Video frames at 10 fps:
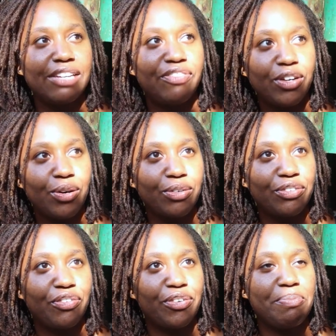
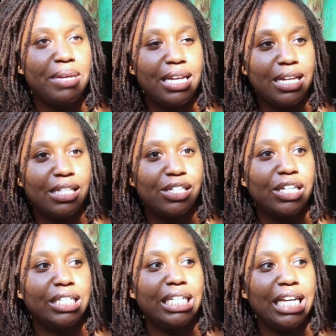difficult for me
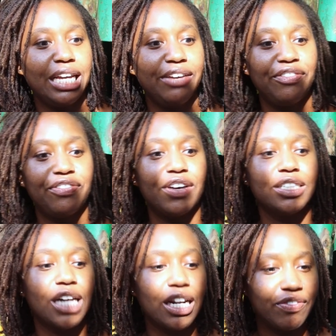to leave a
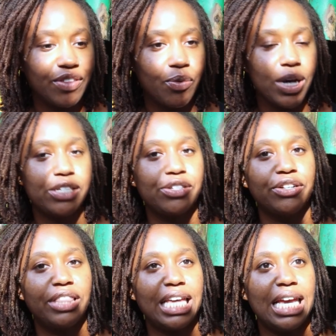lot of the
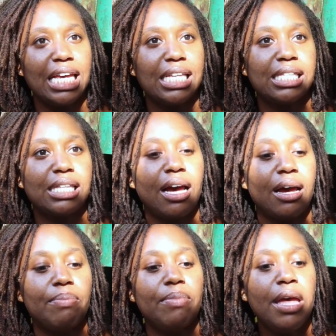Western things
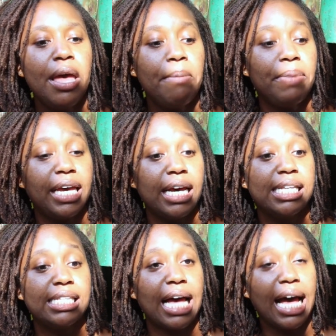
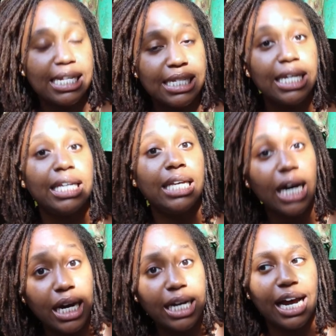because as a
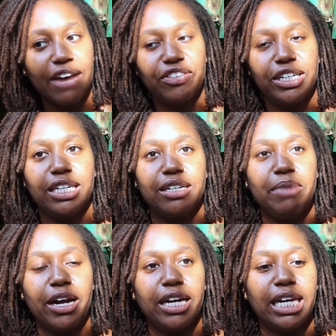young African
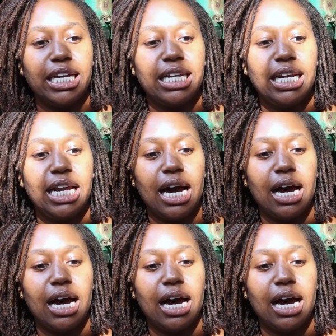American,